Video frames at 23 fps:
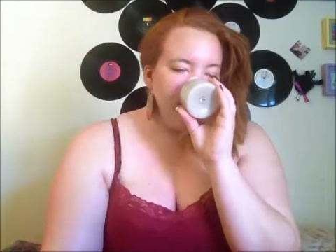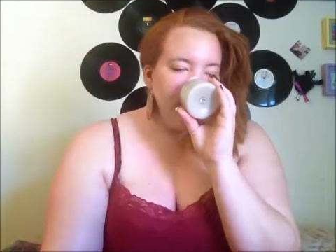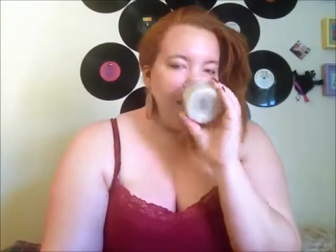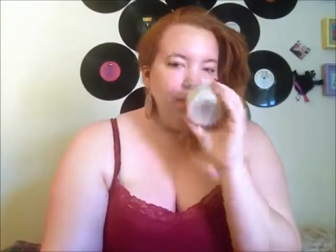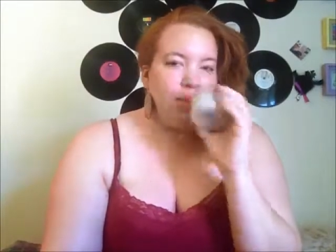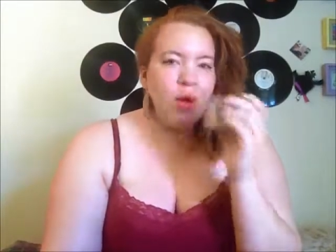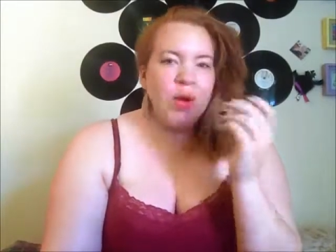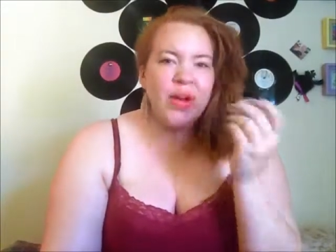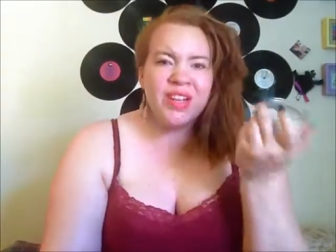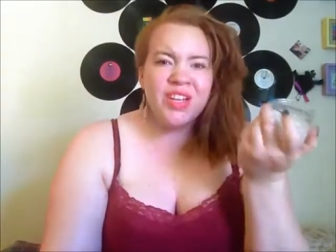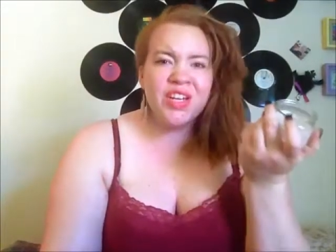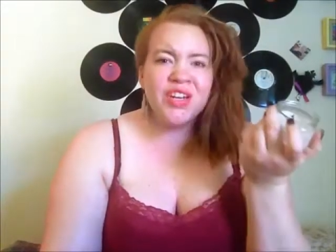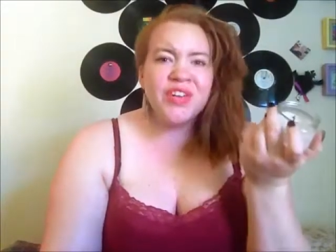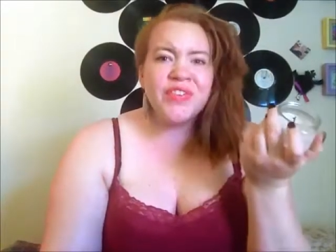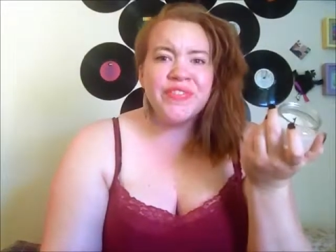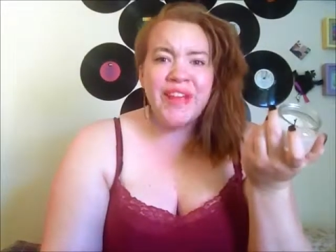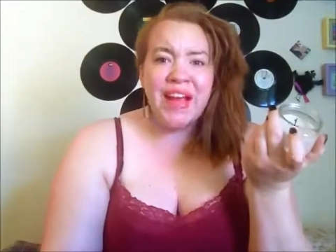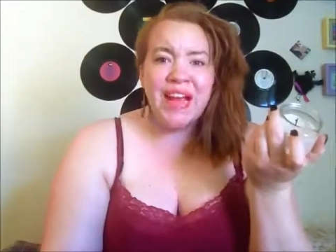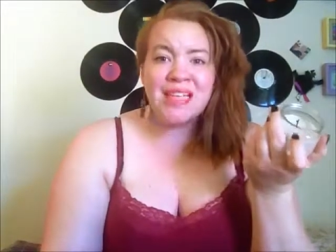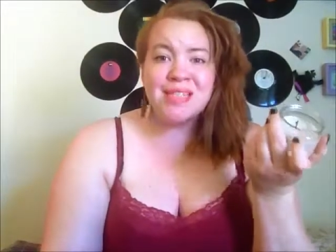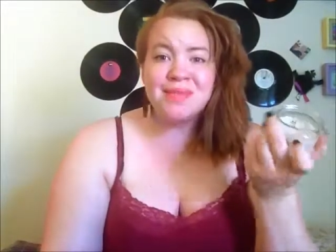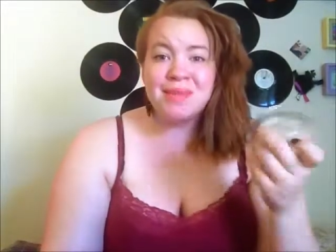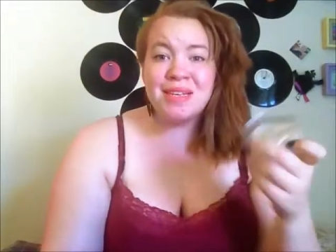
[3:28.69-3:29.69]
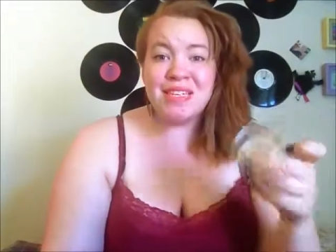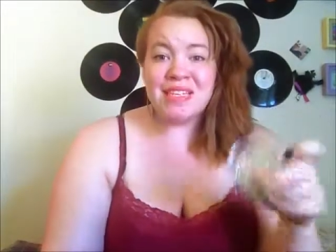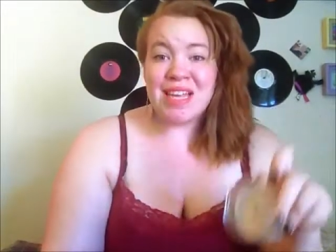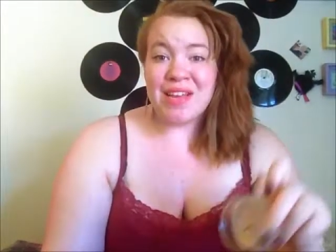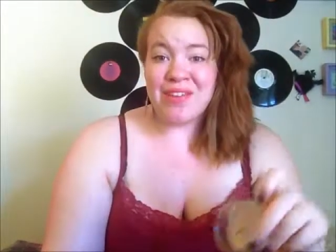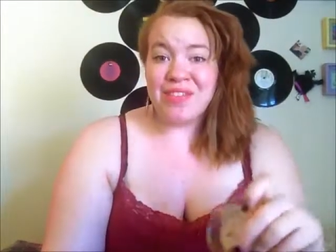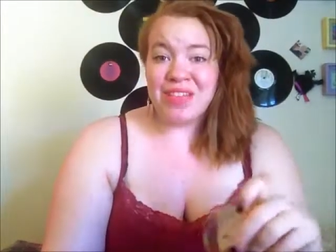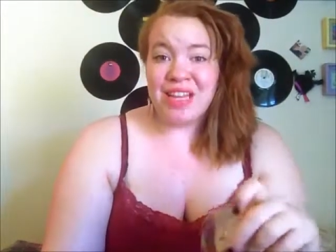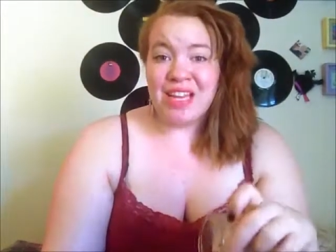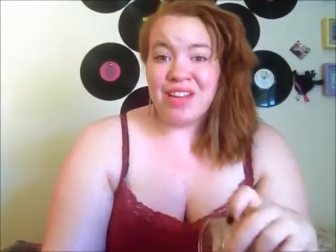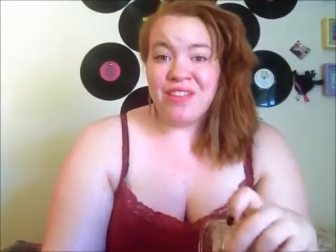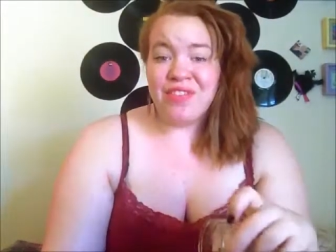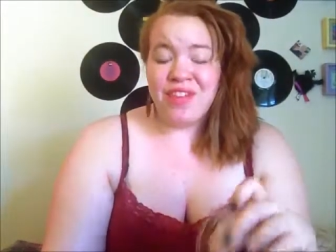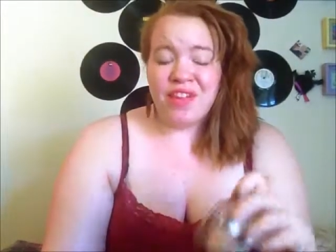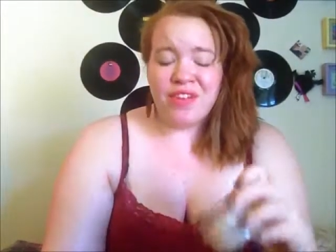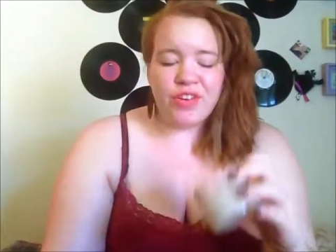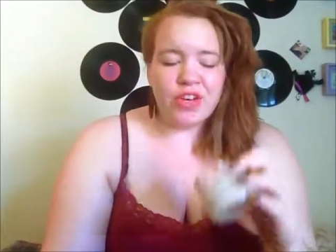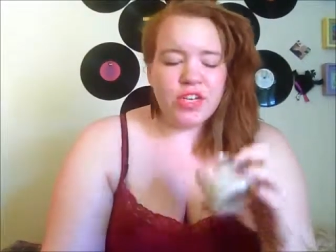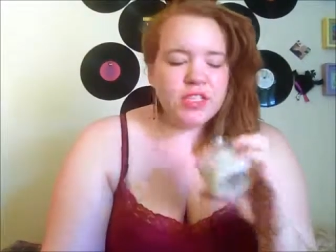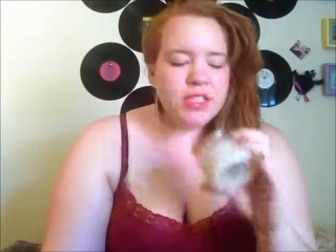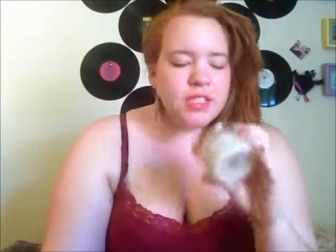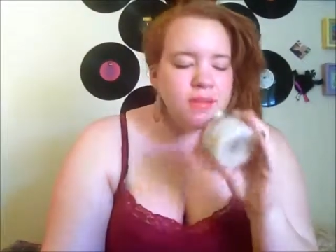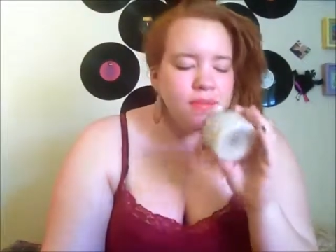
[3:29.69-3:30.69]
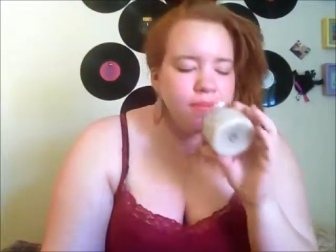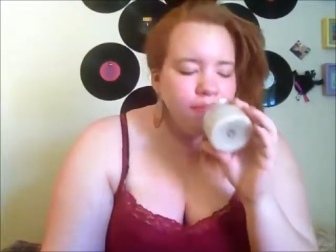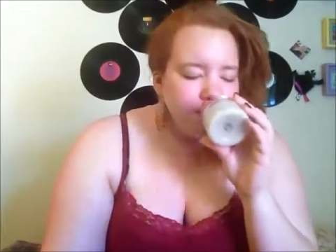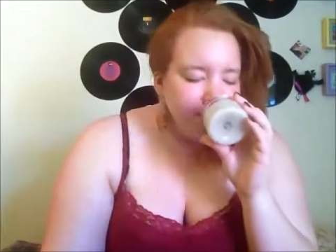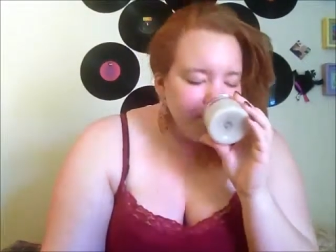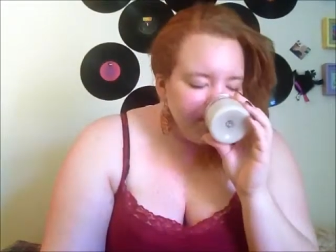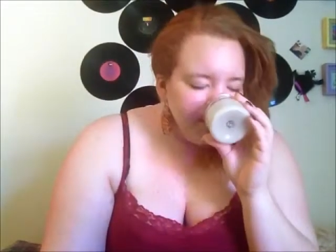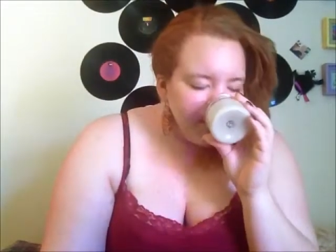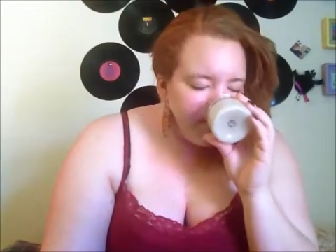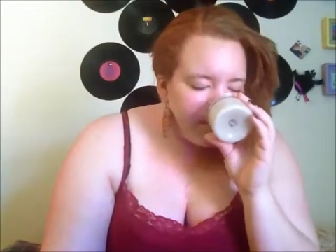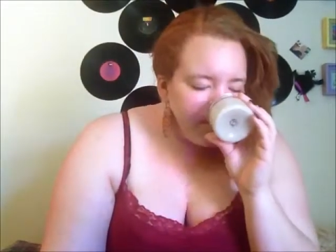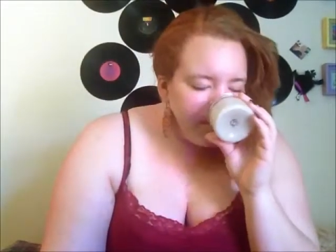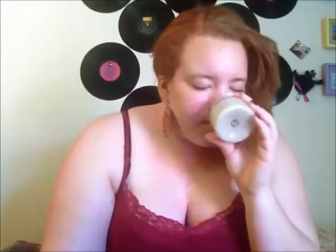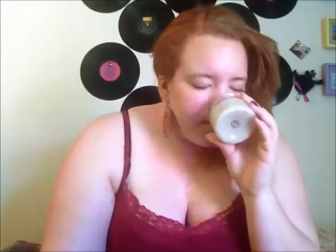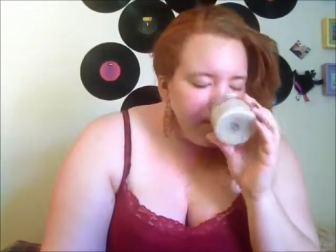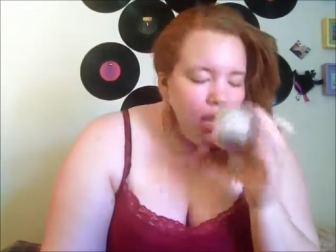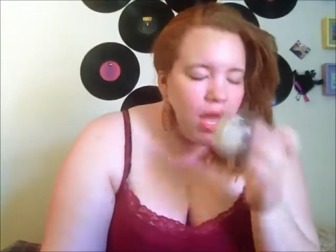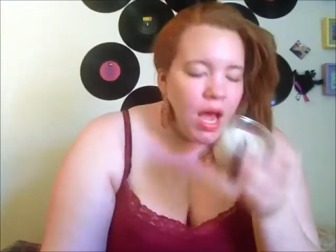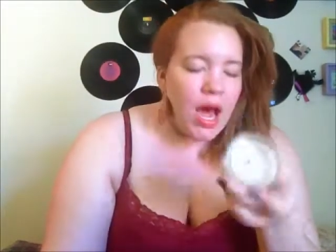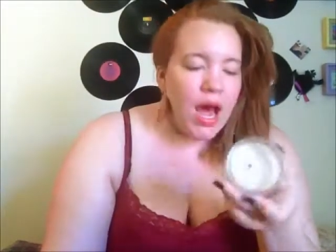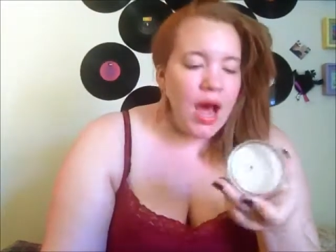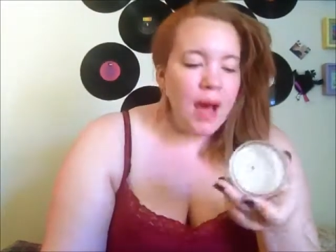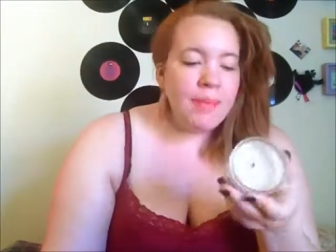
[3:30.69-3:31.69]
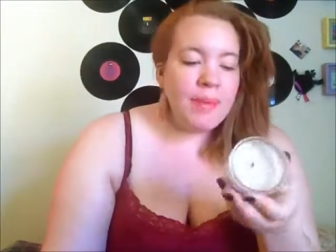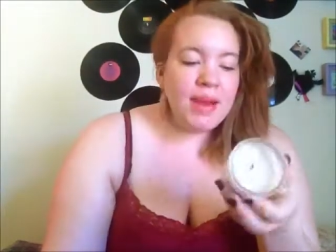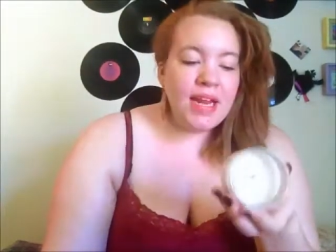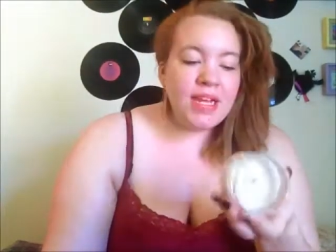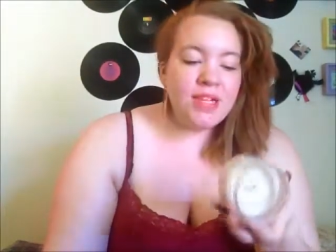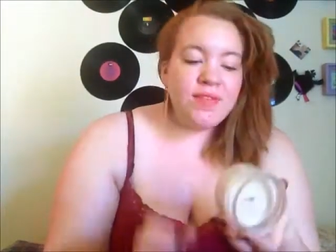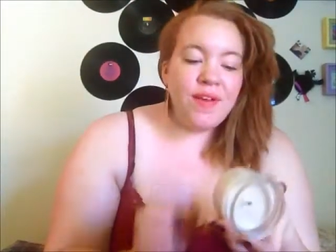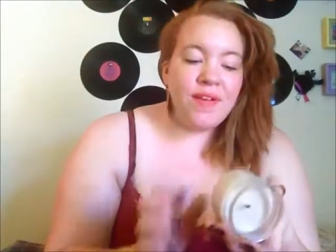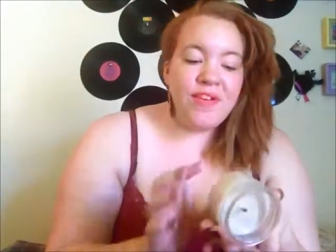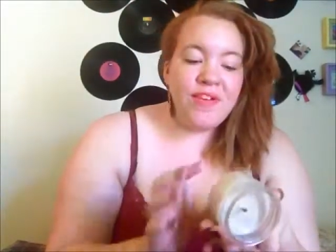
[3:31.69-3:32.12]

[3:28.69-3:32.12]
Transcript: I'm going a little fast because I have a lot of favorites. Uh, my next